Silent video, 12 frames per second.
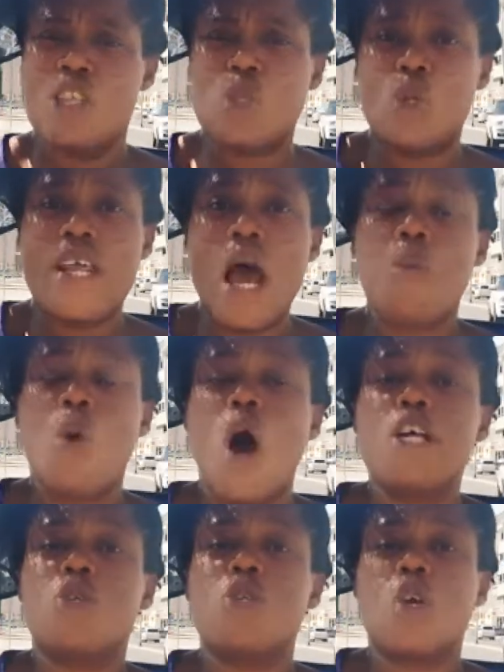Today we
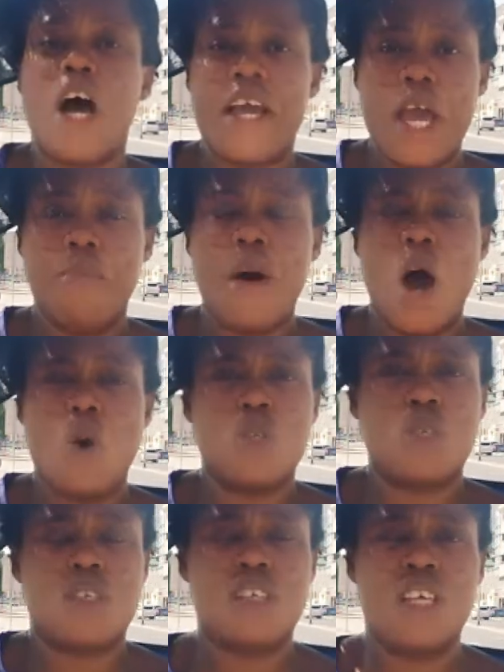want to talk about
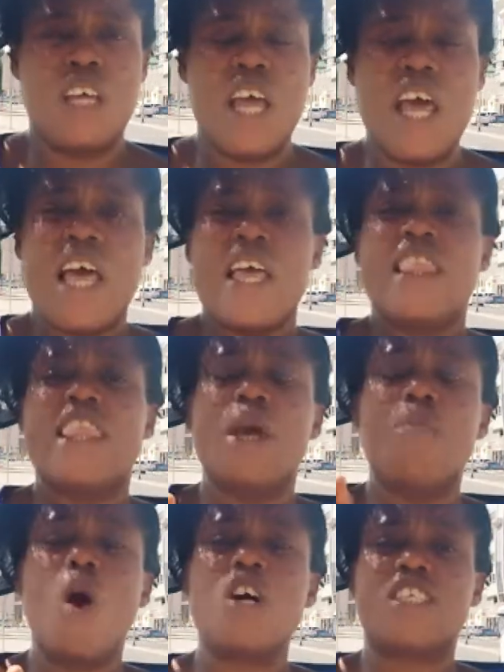the
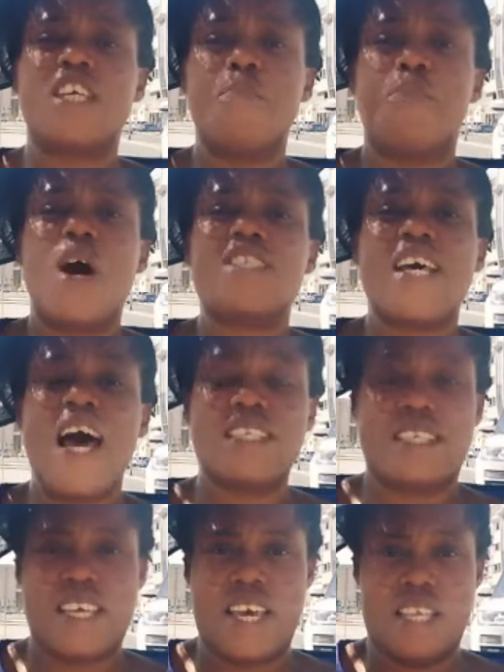most important
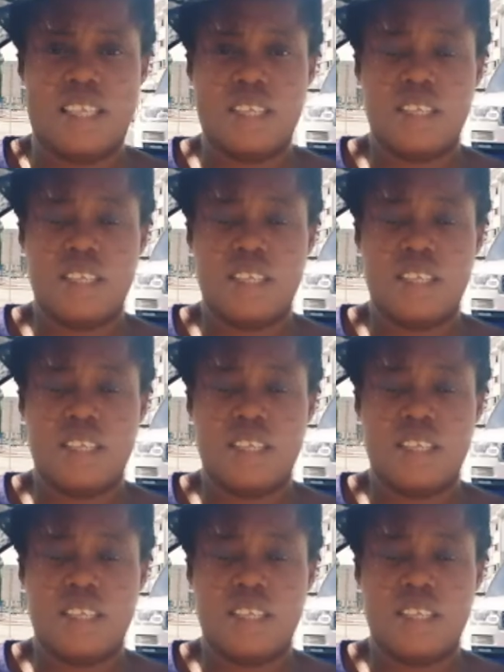thing